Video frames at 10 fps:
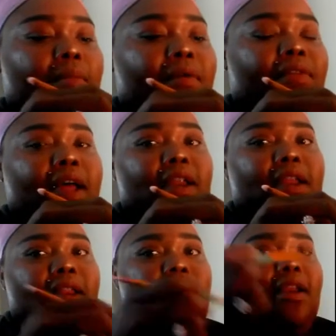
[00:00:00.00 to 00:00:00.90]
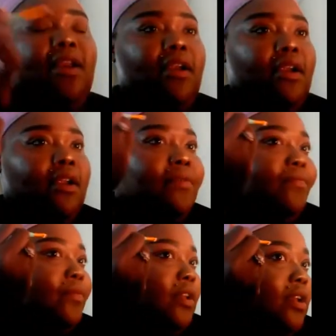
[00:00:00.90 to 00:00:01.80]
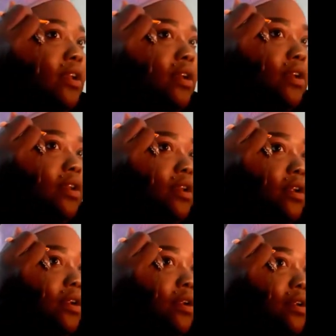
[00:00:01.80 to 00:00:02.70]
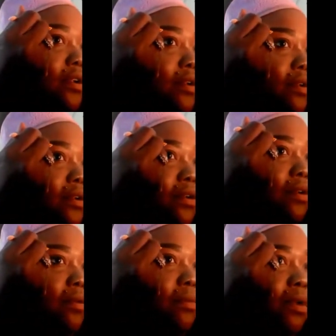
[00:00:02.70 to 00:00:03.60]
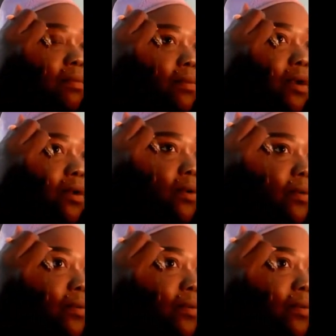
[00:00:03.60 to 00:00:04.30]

put that in there. Under my brow.